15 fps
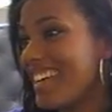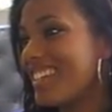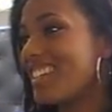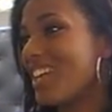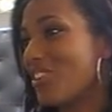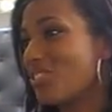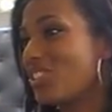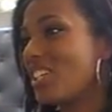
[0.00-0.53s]

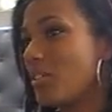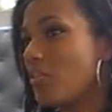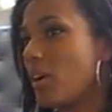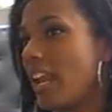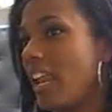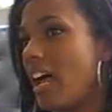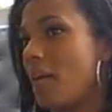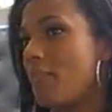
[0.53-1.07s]
So she
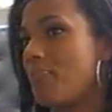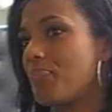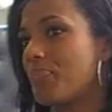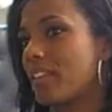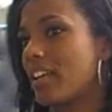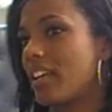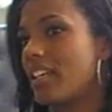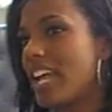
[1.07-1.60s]
will,
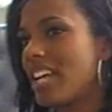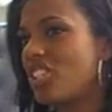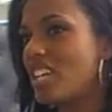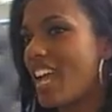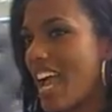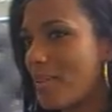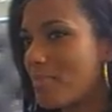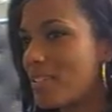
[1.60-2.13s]
she
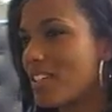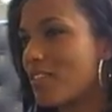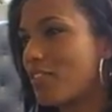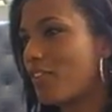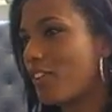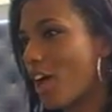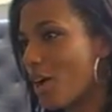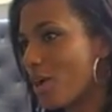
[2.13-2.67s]
ebbs and
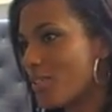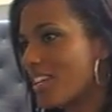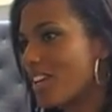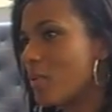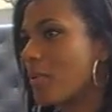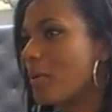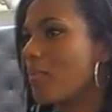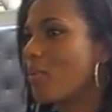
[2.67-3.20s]
flows a
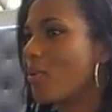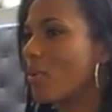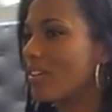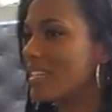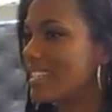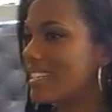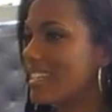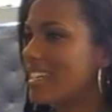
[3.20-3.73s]
little bit more
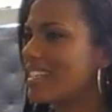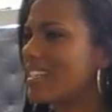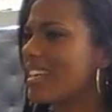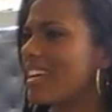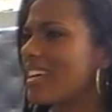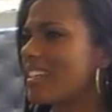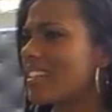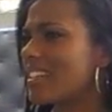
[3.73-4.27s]
and sees
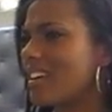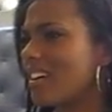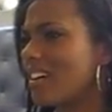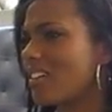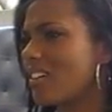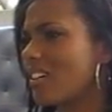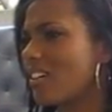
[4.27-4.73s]
things that